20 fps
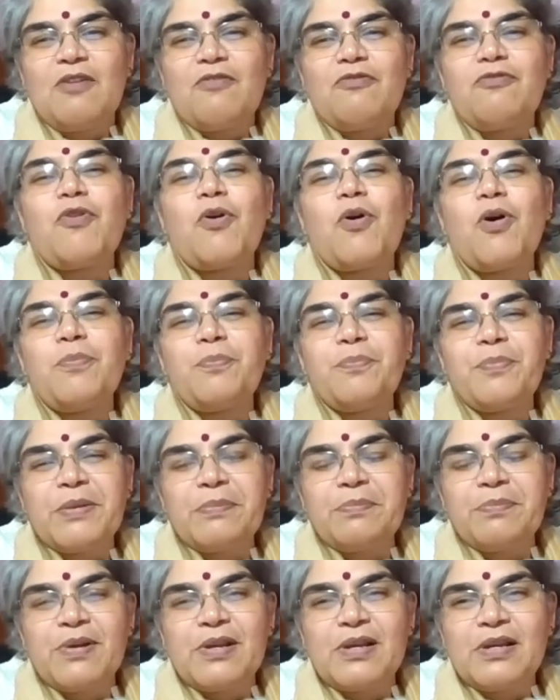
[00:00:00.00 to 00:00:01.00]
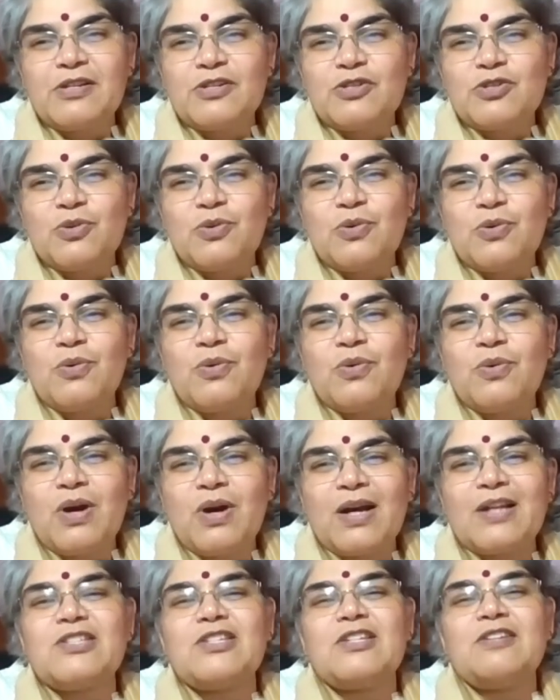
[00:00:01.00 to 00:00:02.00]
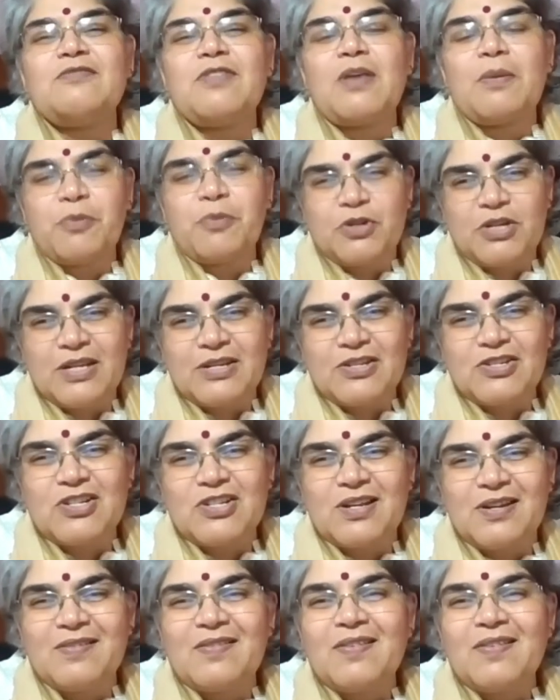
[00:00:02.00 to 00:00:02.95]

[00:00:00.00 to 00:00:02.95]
for people to achieve their potential.